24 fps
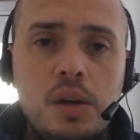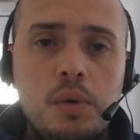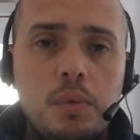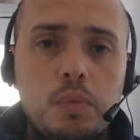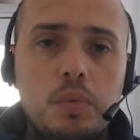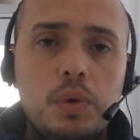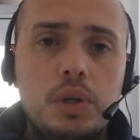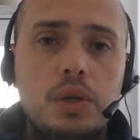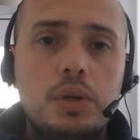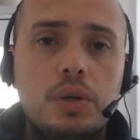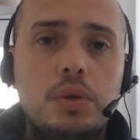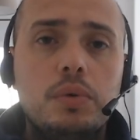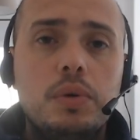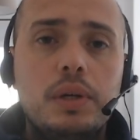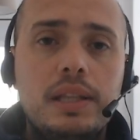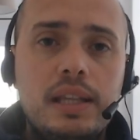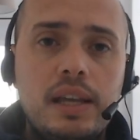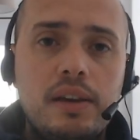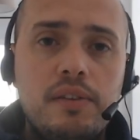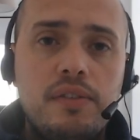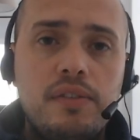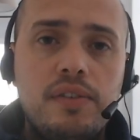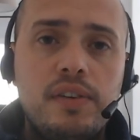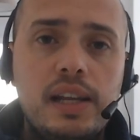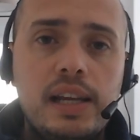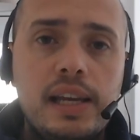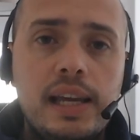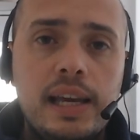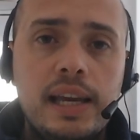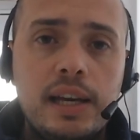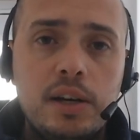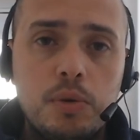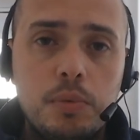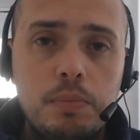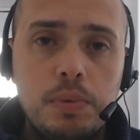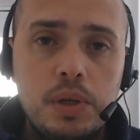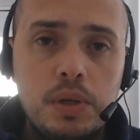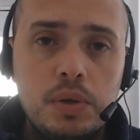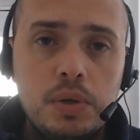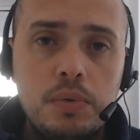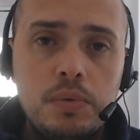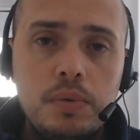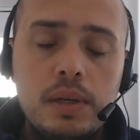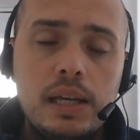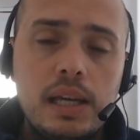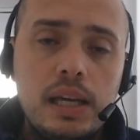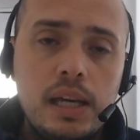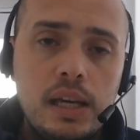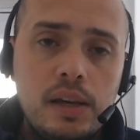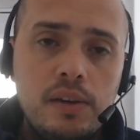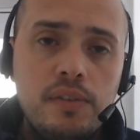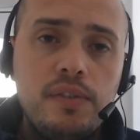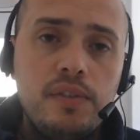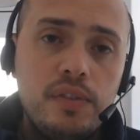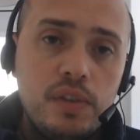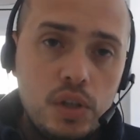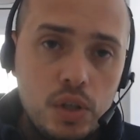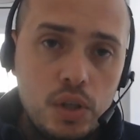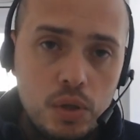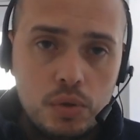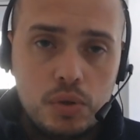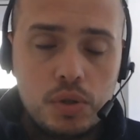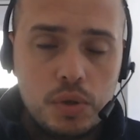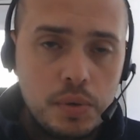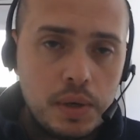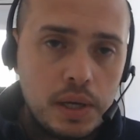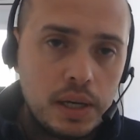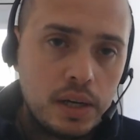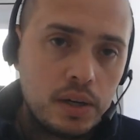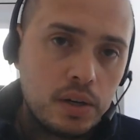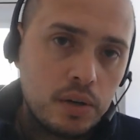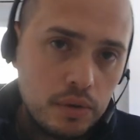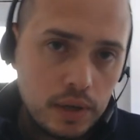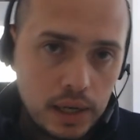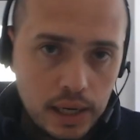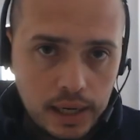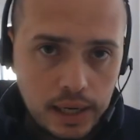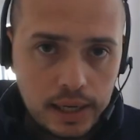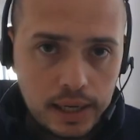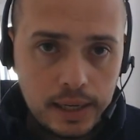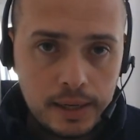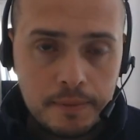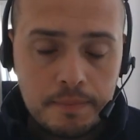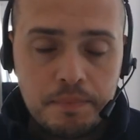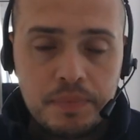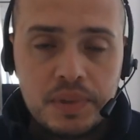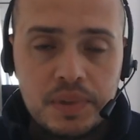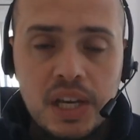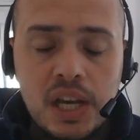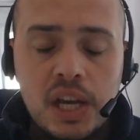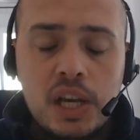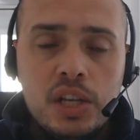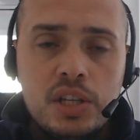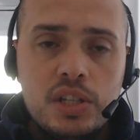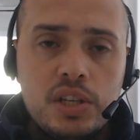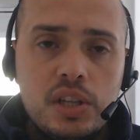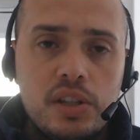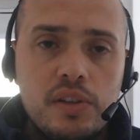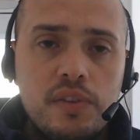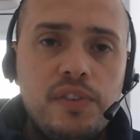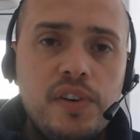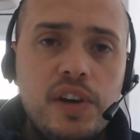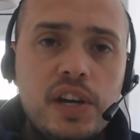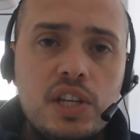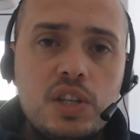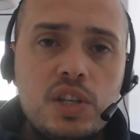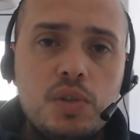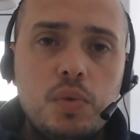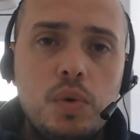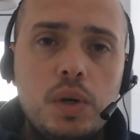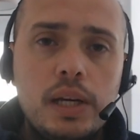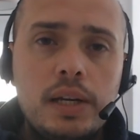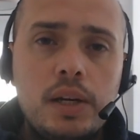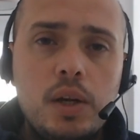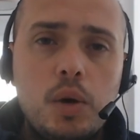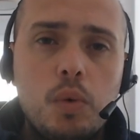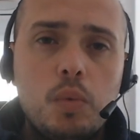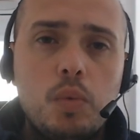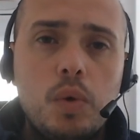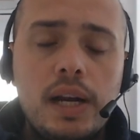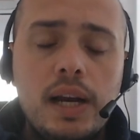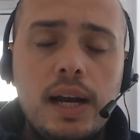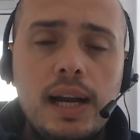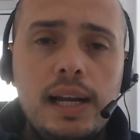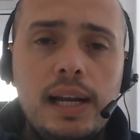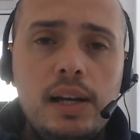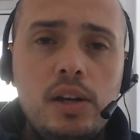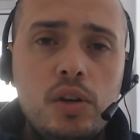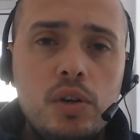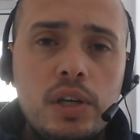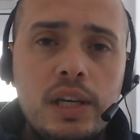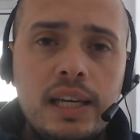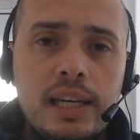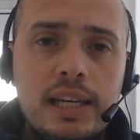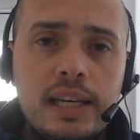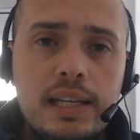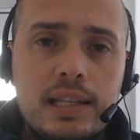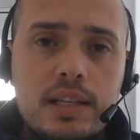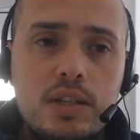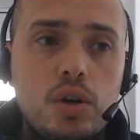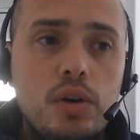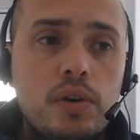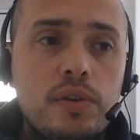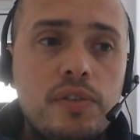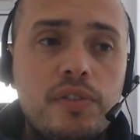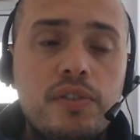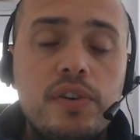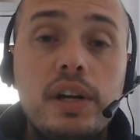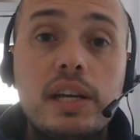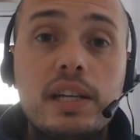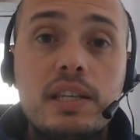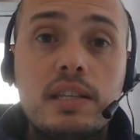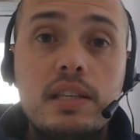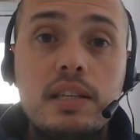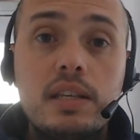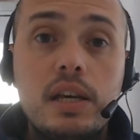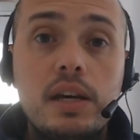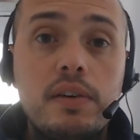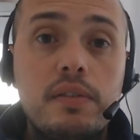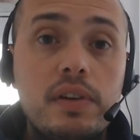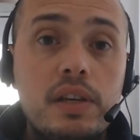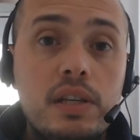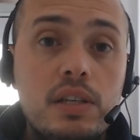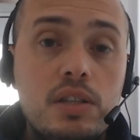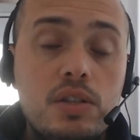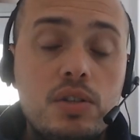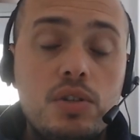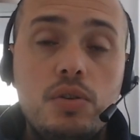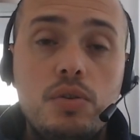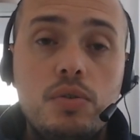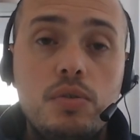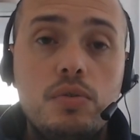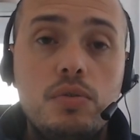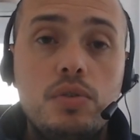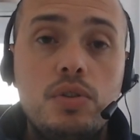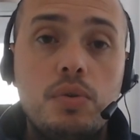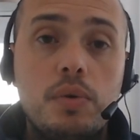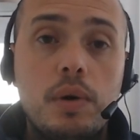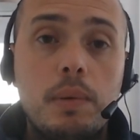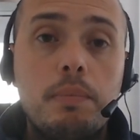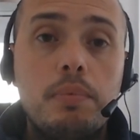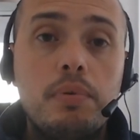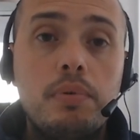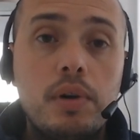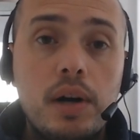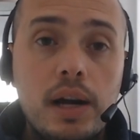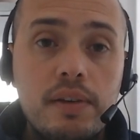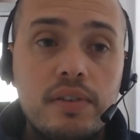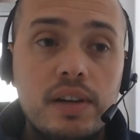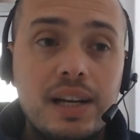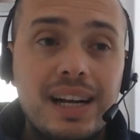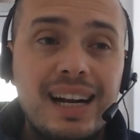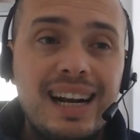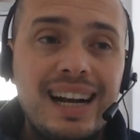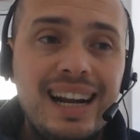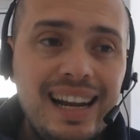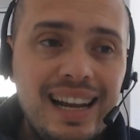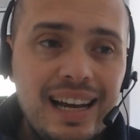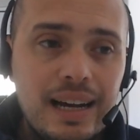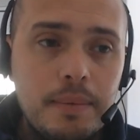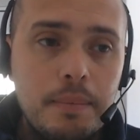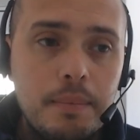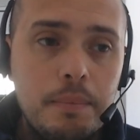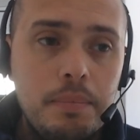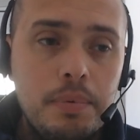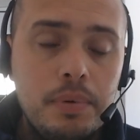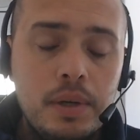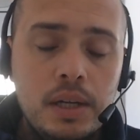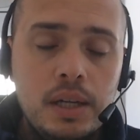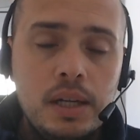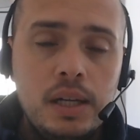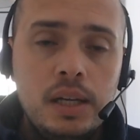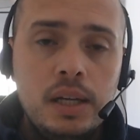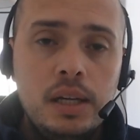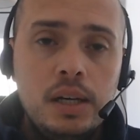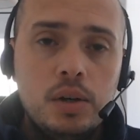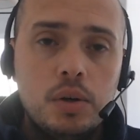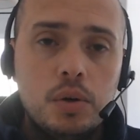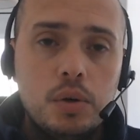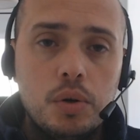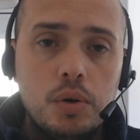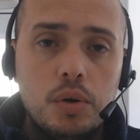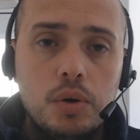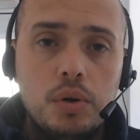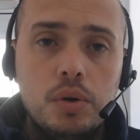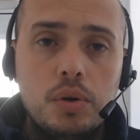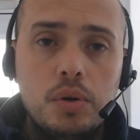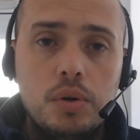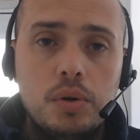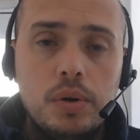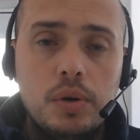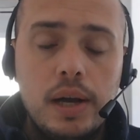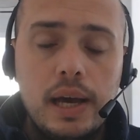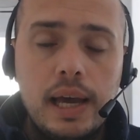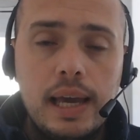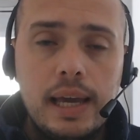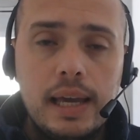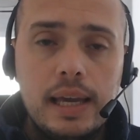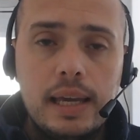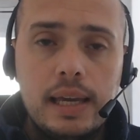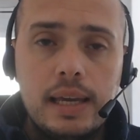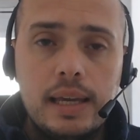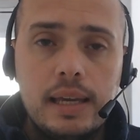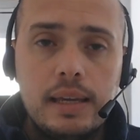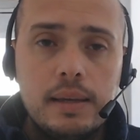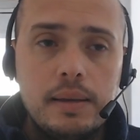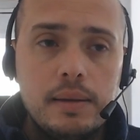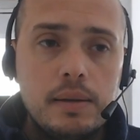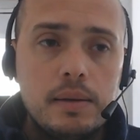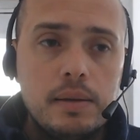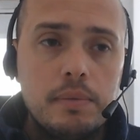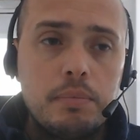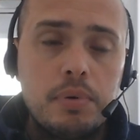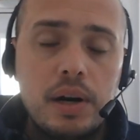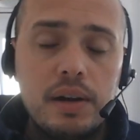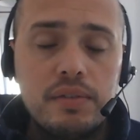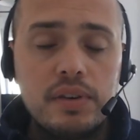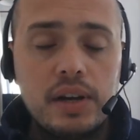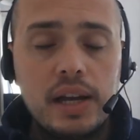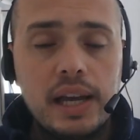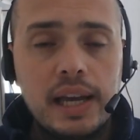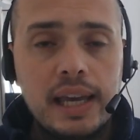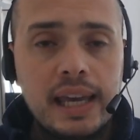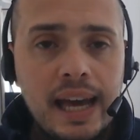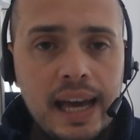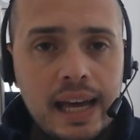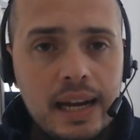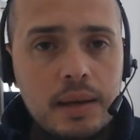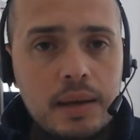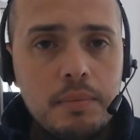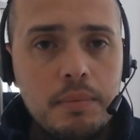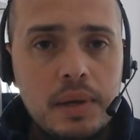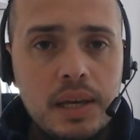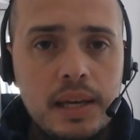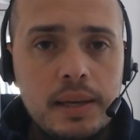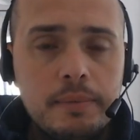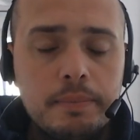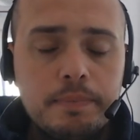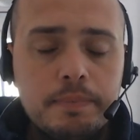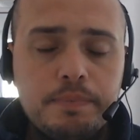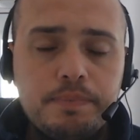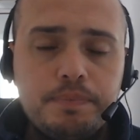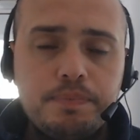will definitely help you if you do it correctly. So the first one, when I look at offering a service to, to a private club or a private academy,